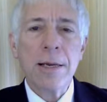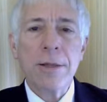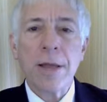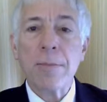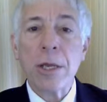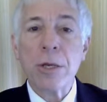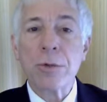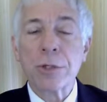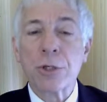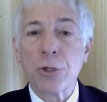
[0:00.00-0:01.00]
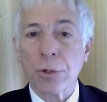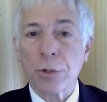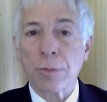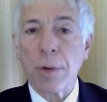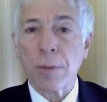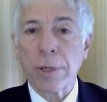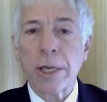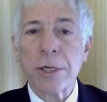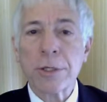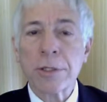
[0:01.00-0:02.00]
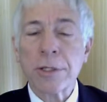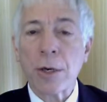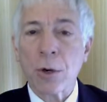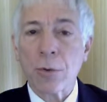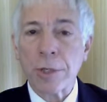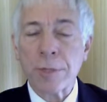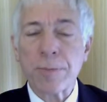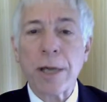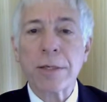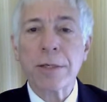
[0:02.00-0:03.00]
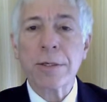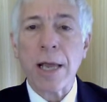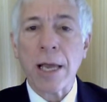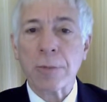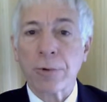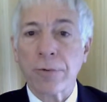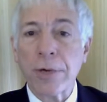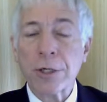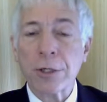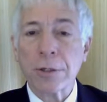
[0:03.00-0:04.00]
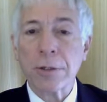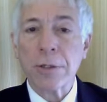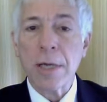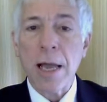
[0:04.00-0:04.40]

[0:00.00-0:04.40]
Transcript: They may use journal publications that are respected and professional,